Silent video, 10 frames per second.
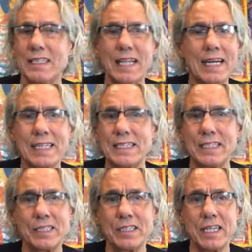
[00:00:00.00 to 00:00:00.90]
that
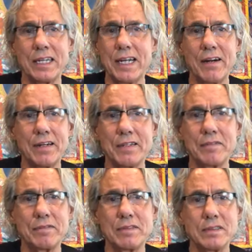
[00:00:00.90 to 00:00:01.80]
condition, that narrative.
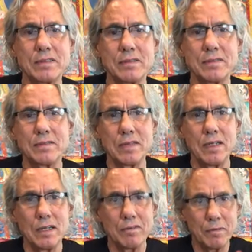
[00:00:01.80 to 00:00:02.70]

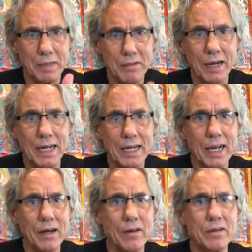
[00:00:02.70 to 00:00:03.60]
For me right
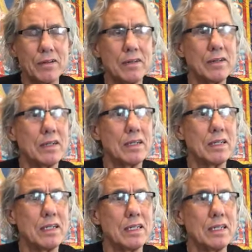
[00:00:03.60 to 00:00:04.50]
now,
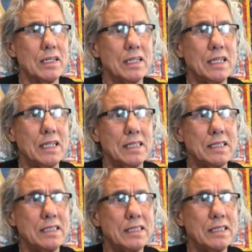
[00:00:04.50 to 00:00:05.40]

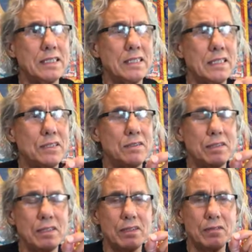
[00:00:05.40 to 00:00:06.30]
it's
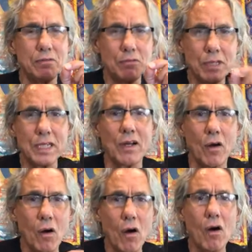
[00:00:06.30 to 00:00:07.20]
really
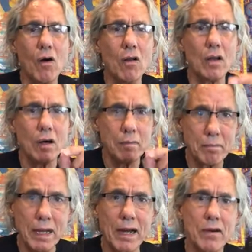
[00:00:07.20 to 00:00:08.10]
all
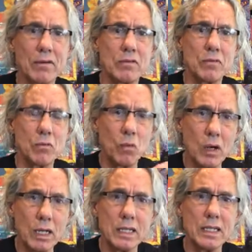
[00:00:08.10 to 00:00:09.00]
about
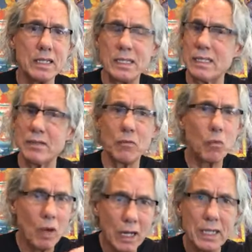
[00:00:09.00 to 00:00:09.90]

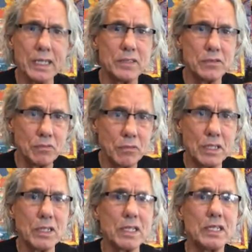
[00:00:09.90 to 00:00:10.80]
what is
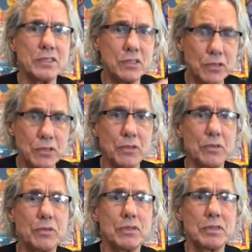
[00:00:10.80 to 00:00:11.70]
really
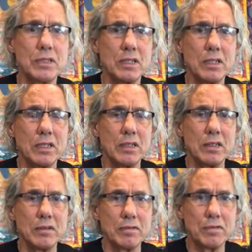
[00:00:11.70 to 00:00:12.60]
true
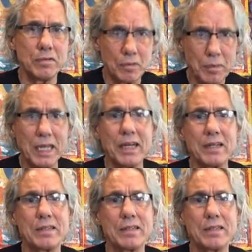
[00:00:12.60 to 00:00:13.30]
for me.